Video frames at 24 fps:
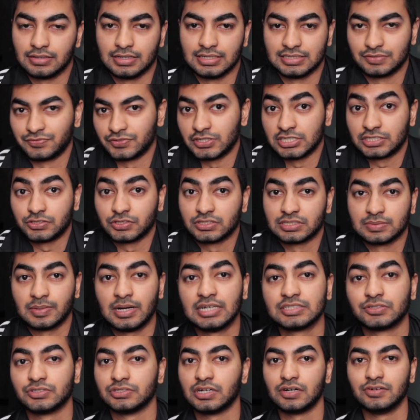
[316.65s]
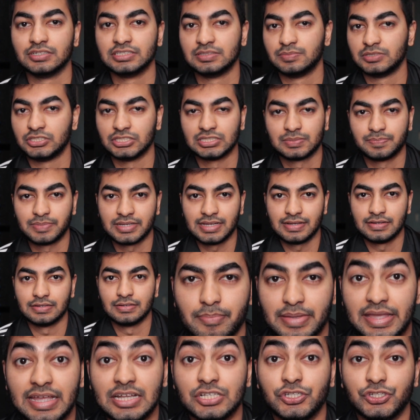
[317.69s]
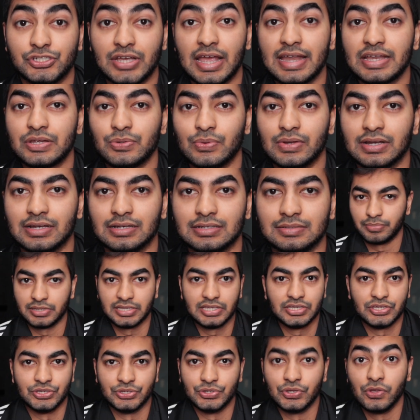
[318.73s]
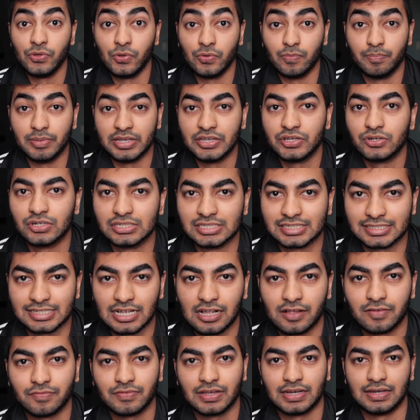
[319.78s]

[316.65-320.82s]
his first response would always just be be genuine, be you, be yourself.